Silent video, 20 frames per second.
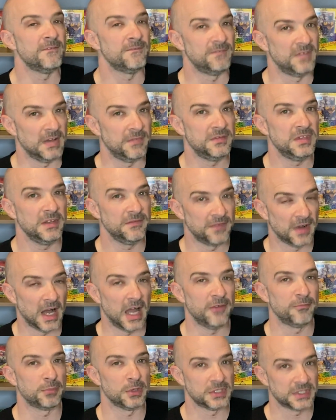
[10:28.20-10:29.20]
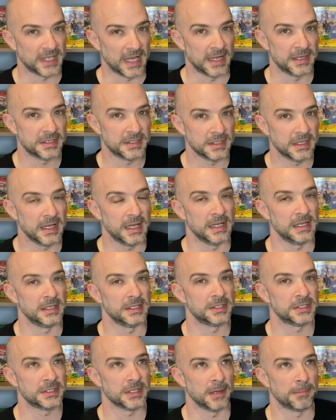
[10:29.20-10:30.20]
55%
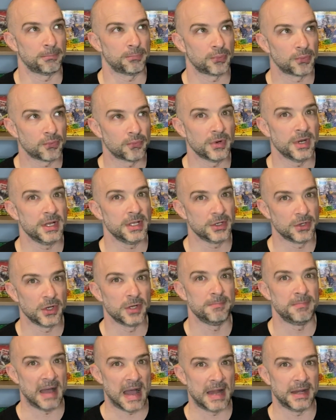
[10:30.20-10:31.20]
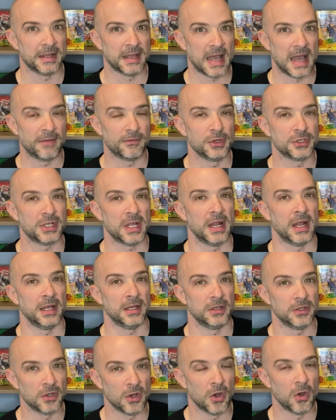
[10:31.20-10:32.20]
is a pretty good batting average, and I
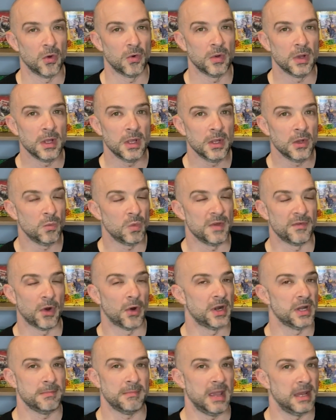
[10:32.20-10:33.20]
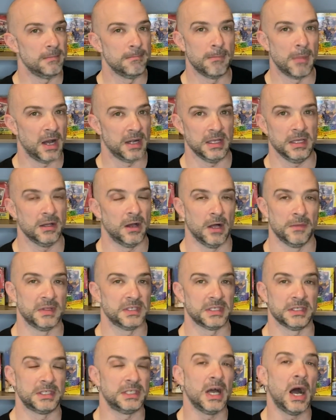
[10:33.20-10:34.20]
know we've already made money on
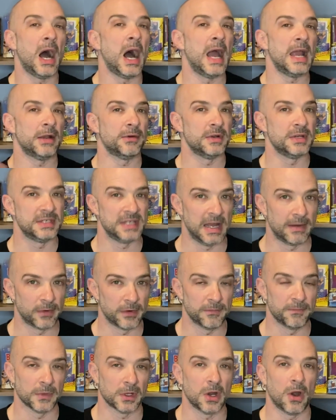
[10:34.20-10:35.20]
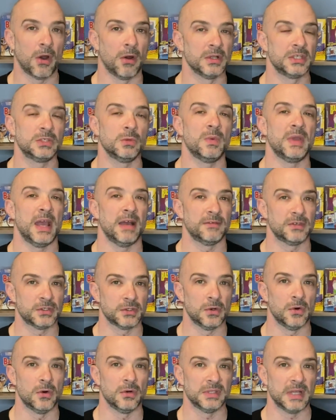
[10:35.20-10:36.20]
this entire endeavor from the cards that we have
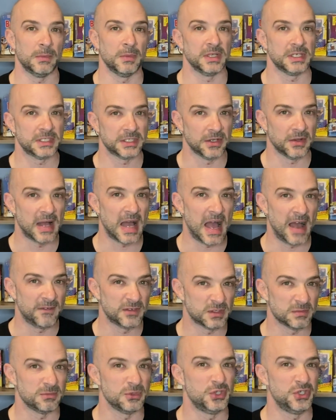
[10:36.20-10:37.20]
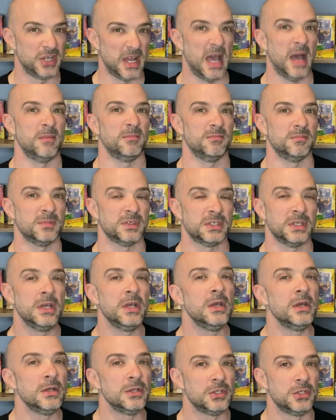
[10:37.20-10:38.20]
sold, and we still have some gems
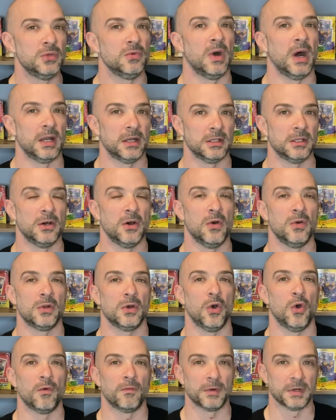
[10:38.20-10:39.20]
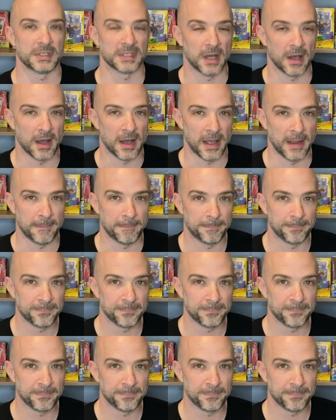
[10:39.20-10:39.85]
to unload over time.